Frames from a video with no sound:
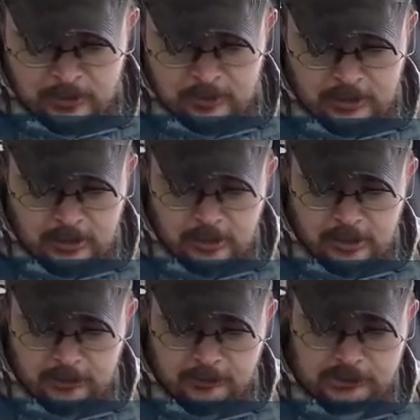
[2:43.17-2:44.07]
Oh
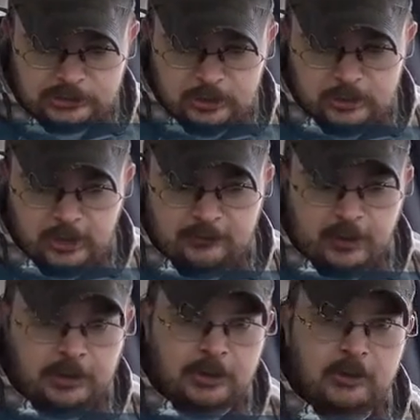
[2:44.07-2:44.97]
yeah, I'll shut off
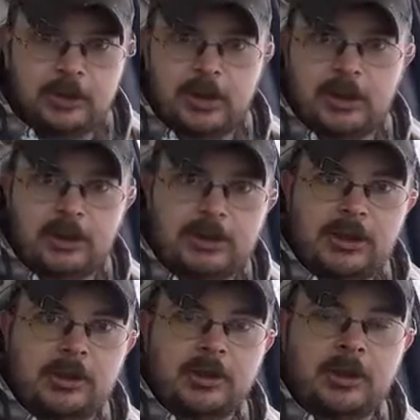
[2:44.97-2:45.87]
on you, uh,
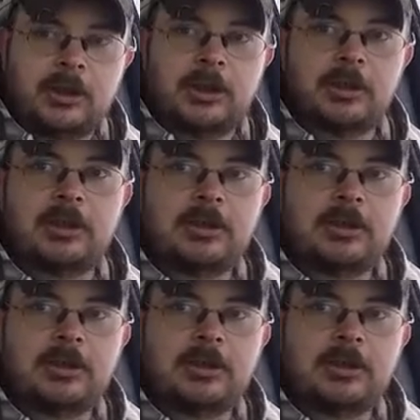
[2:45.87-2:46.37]
during, uh,